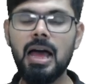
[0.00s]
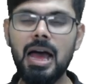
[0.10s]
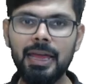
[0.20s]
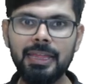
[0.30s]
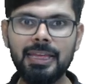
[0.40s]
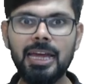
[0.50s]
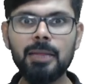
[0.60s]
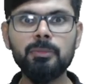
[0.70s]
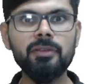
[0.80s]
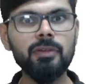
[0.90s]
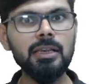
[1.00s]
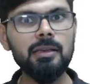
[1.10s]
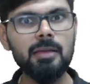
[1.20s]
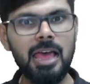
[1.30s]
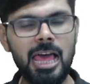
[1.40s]
Unacademy
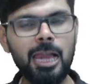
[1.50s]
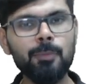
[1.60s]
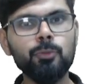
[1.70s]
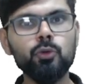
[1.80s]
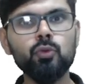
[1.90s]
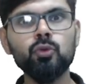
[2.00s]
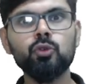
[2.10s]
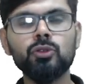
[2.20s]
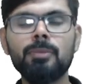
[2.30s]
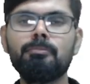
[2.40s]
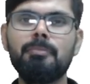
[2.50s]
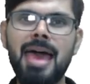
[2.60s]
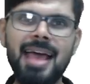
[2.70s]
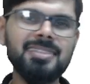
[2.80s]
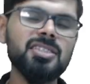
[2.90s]
will help you to the
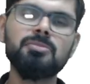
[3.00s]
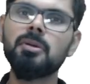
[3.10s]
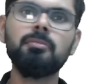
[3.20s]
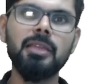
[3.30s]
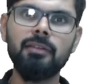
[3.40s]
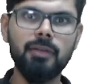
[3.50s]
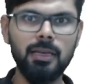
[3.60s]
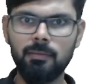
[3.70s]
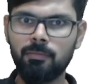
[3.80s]
maximum level.